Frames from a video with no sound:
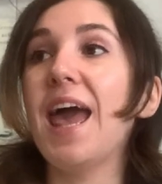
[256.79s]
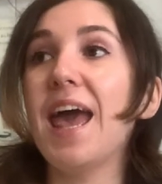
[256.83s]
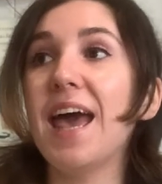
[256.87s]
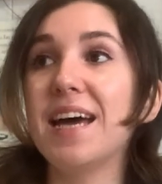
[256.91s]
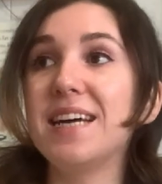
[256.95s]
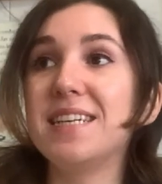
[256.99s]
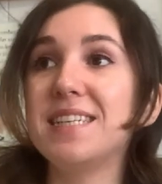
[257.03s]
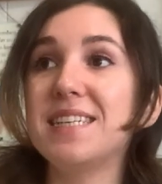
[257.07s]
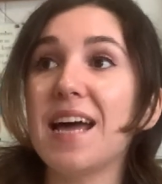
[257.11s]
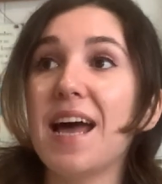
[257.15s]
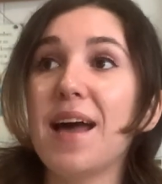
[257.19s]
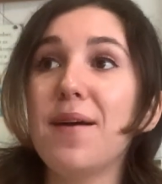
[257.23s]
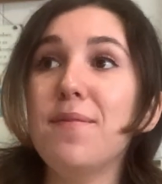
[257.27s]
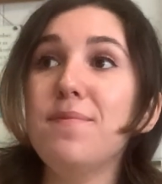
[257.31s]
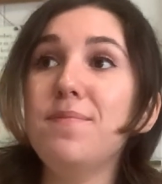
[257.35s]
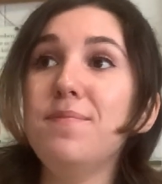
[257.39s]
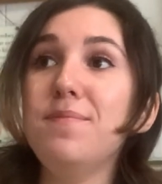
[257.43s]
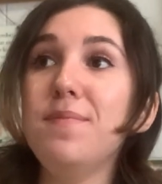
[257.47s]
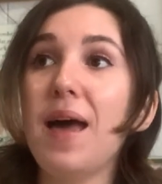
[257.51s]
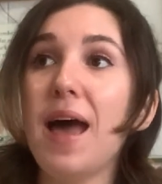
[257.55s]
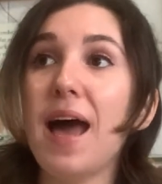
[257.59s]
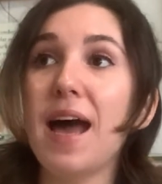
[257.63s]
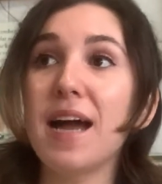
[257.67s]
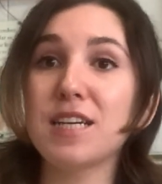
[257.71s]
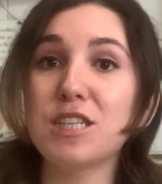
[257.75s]
And
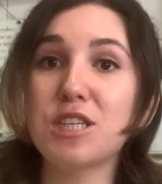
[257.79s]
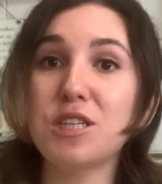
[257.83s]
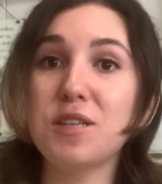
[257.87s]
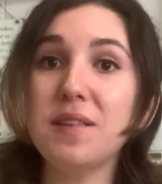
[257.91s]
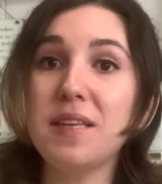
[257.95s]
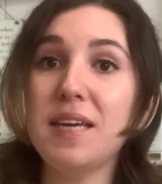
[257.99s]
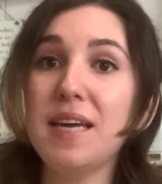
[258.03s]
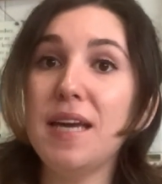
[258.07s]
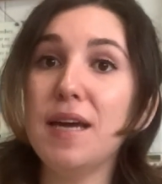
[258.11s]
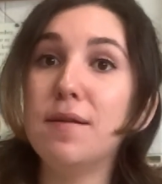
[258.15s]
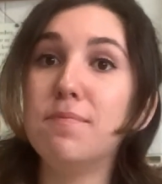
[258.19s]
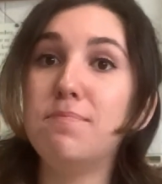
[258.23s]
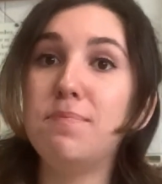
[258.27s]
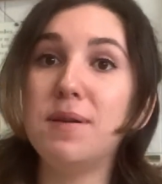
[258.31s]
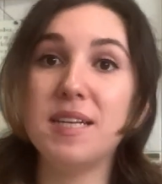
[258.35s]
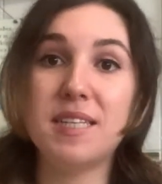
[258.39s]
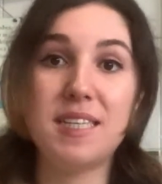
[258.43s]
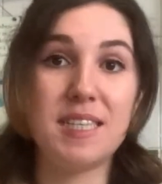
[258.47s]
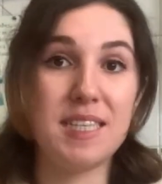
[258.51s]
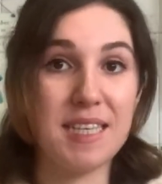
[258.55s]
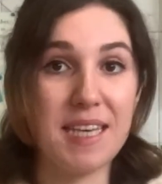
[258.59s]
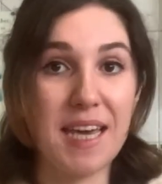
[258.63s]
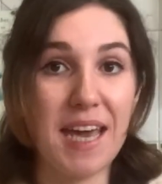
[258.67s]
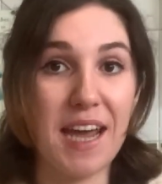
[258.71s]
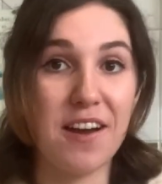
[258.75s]
I'm actually a bit
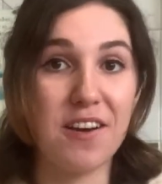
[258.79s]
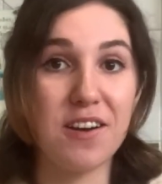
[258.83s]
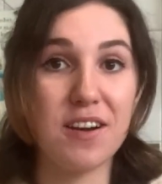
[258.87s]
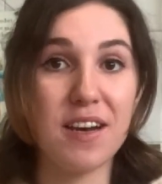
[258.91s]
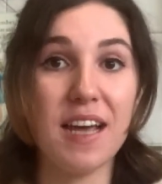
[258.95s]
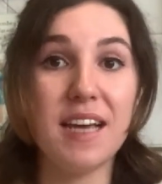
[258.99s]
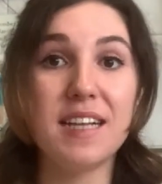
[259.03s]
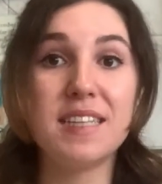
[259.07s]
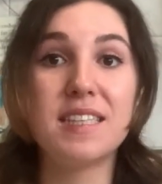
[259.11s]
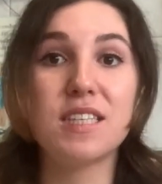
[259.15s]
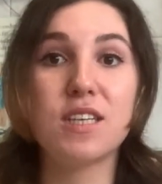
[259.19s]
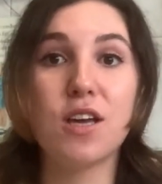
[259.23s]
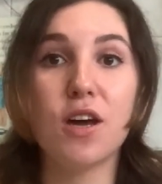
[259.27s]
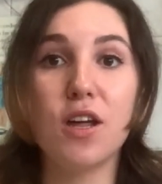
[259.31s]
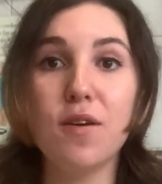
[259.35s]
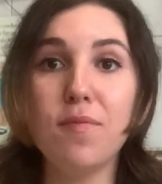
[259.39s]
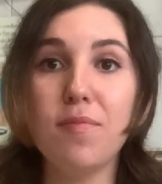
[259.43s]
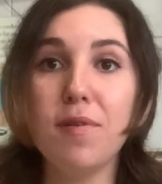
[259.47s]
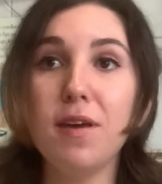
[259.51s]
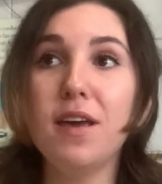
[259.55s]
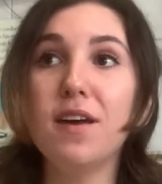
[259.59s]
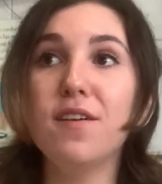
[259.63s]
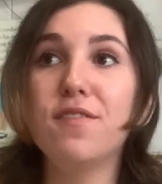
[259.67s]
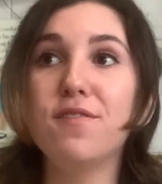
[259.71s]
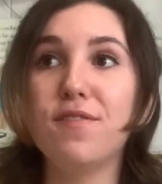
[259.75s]
scared. It's gonna
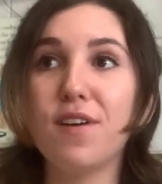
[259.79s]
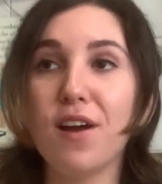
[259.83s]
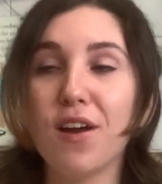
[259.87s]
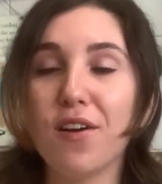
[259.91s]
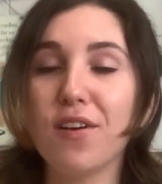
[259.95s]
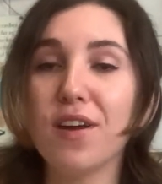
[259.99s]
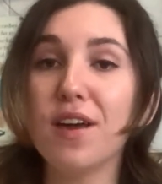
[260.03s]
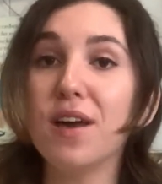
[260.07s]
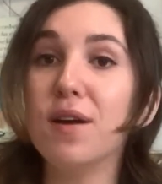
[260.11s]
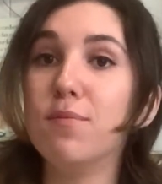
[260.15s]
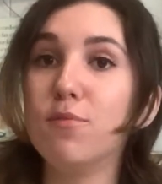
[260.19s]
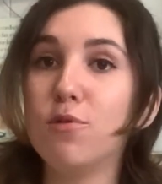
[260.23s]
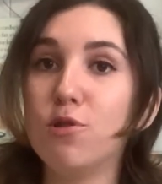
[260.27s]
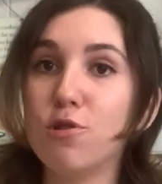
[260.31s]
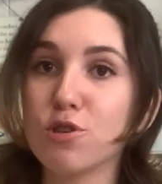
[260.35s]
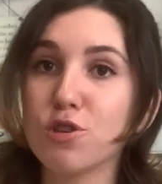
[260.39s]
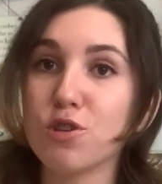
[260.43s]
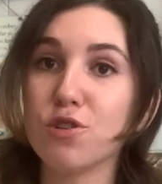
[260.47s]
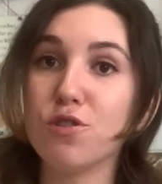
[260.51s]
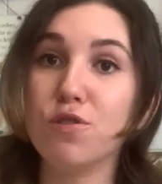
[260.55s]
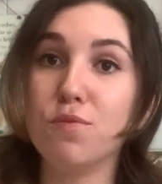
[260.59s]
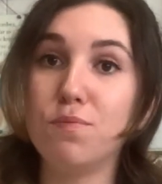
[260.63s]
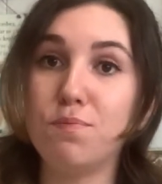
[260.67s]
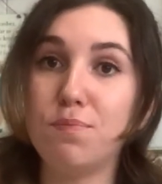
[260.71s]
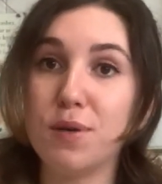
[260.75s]
be a very
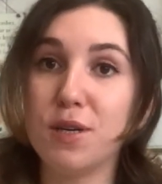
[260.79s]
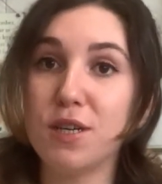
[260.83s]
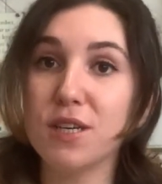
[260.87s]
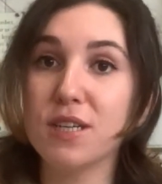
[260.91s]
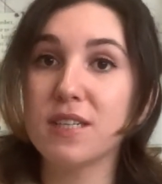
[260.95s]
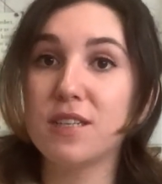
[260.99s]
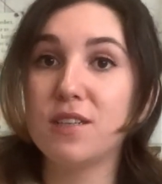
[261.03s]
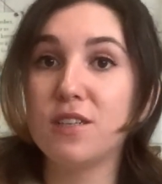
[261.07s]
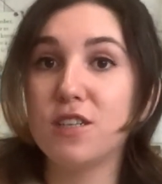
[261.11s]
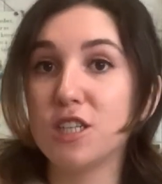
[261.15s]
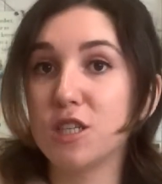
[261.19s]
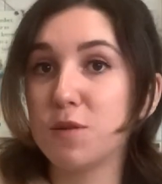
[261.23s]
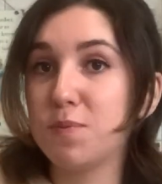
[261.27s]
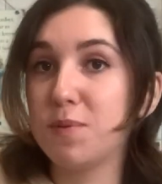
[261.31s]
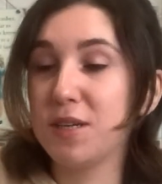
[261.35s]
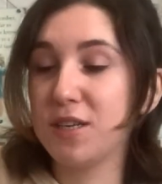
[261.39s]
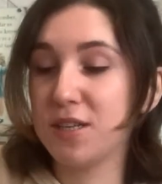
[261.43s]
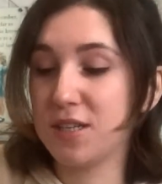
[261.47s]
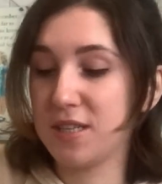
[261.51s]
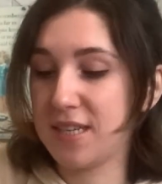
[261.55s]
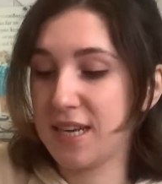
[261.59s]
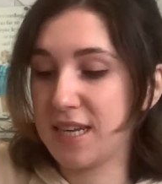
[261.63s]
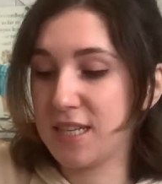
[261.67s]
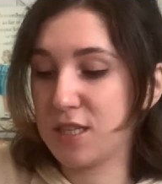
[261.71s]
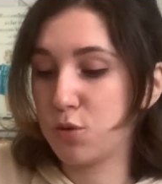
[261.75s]
emotional book just
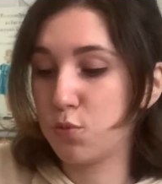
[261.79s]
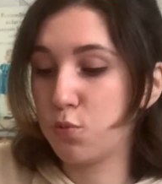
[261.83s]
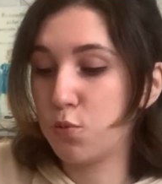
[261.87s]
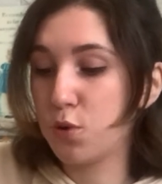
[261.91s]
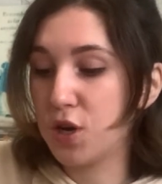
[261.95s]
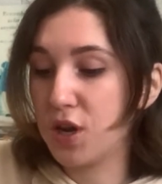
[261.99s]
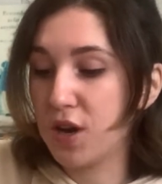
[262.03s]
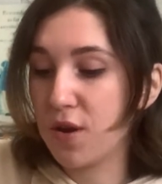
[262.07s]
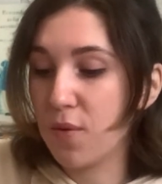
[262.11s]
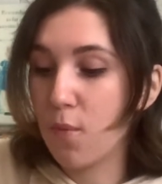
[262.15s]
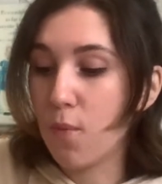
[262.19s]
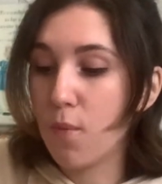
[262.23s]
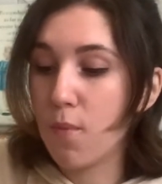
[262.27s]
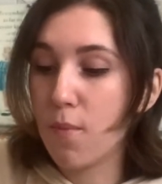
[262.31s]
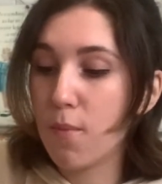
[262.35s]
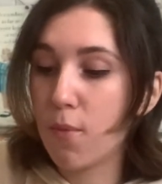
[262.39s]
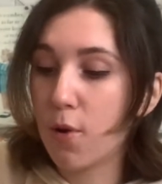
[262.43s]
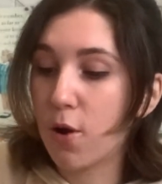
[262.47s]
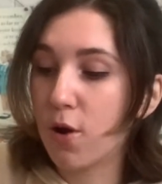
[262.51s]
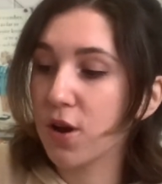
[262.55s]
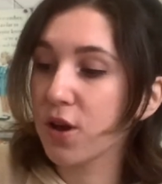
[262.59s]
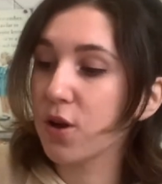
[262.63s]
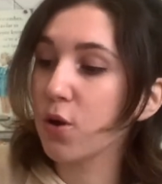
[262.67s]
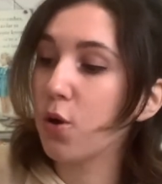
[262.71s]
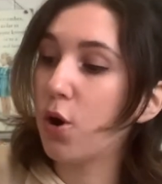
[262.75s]
because that's what
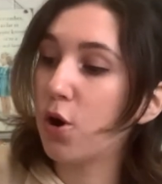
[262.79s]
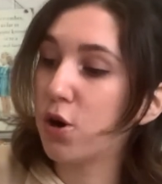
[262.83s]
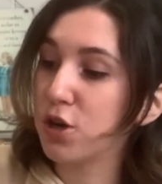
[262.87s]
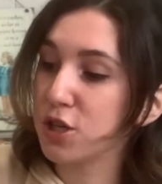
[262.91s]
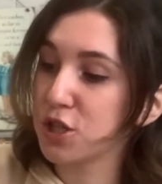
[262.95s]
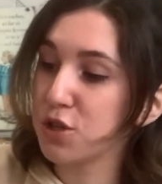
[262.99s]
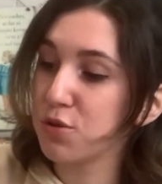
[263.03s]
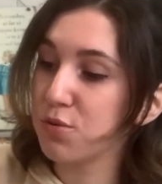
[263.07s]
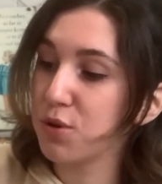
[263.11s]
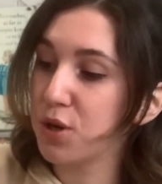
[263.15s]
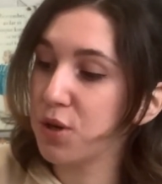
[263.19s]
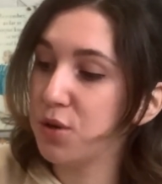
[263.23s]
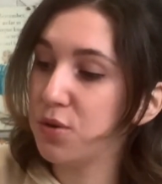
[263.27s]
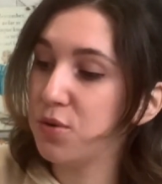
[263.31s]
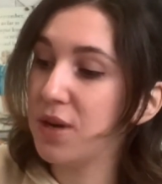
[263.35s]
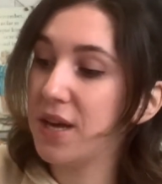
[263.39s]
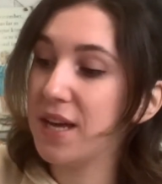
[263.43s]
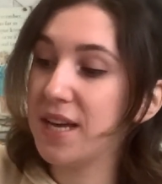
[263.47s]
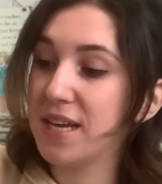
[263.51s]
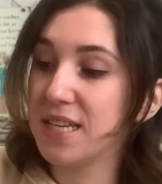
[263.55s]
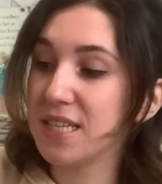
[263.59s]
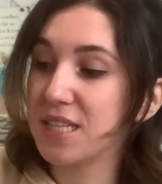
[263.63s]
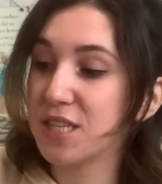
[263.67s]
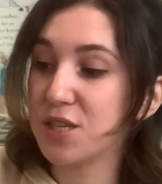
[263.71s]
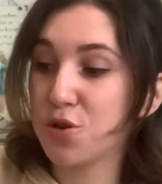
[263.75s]
Mark Oshiro
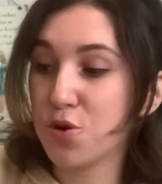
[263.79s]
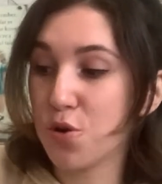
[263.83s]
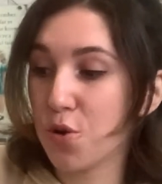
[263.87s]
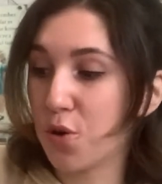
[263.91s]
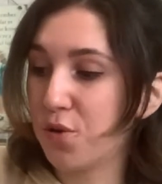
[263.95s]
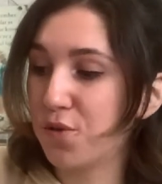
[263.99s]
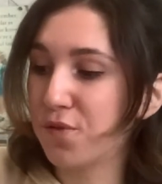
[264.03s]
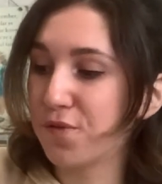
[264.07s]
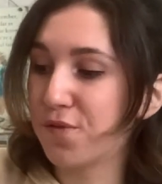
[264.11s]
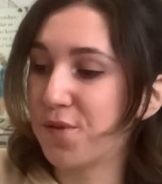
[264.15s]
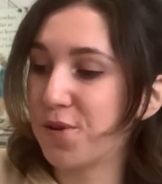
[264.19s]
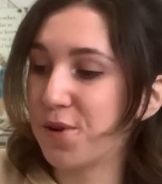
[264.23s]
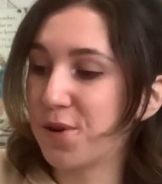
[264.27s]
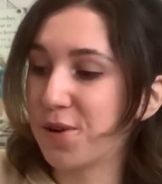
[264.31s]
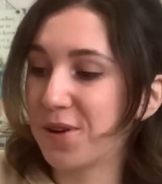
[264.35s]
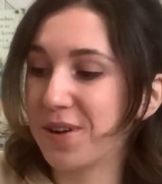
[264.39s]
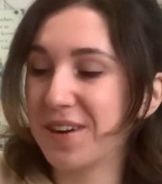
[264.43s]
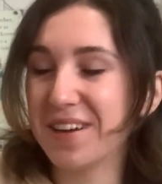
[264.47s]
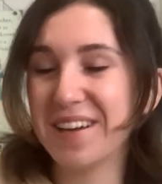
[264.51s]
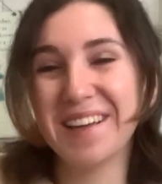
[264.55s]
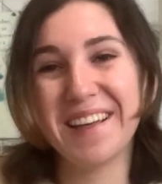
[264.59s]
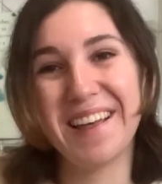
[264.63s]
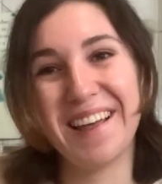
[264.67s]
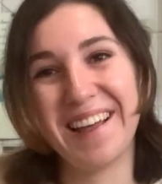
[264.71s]
is known for.